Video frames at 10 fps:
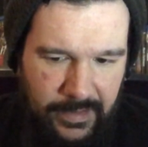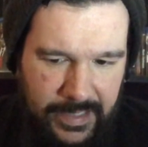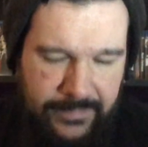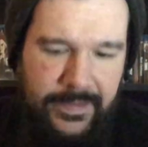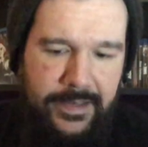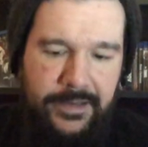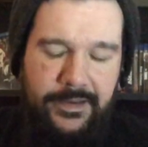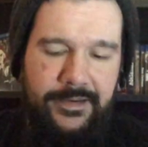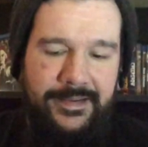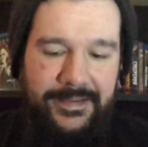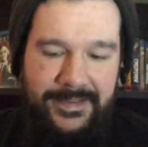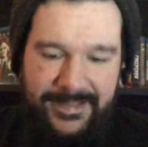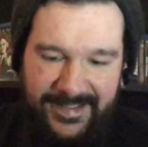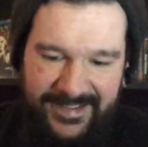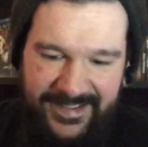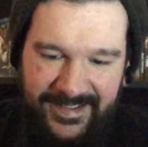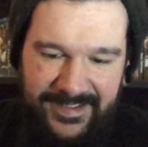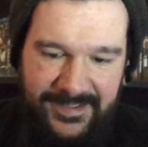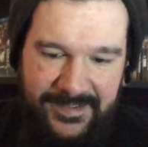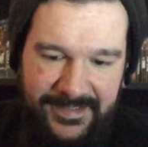And then
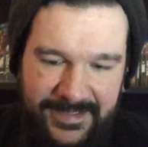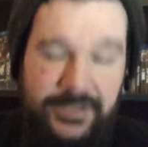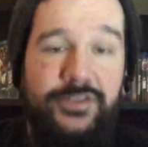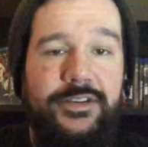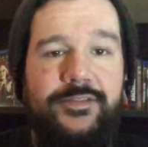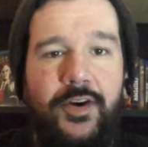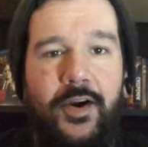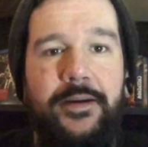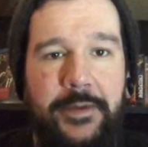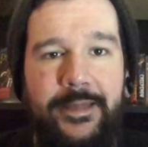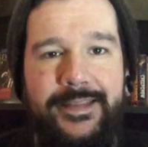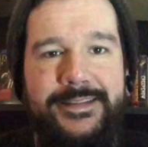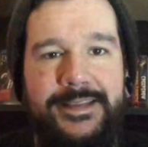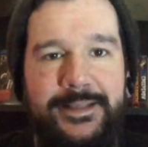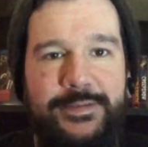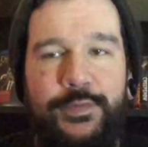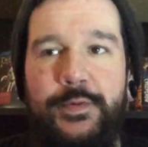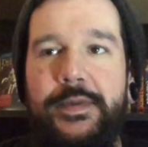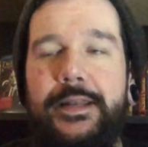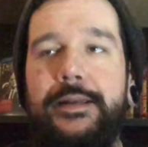let's just talk about the sets for
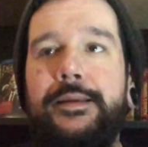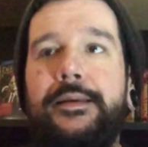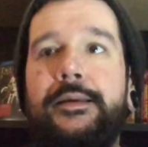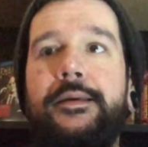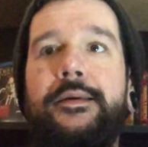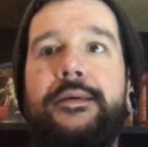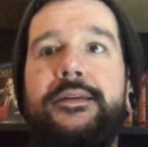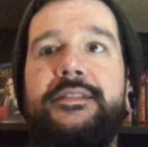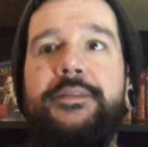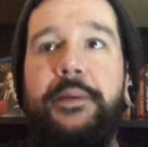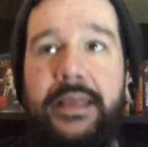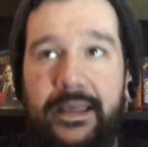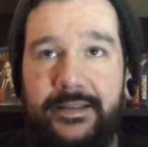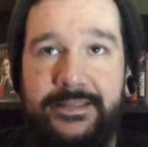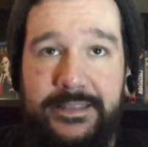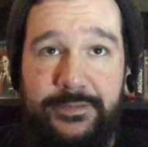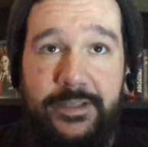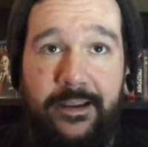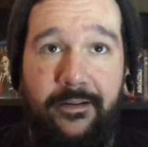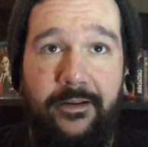a minute. So in Galaxy of
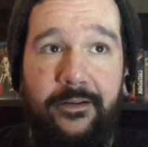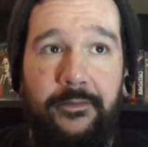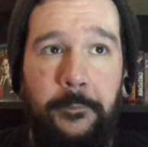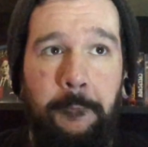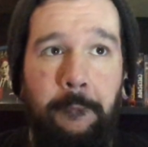Terror,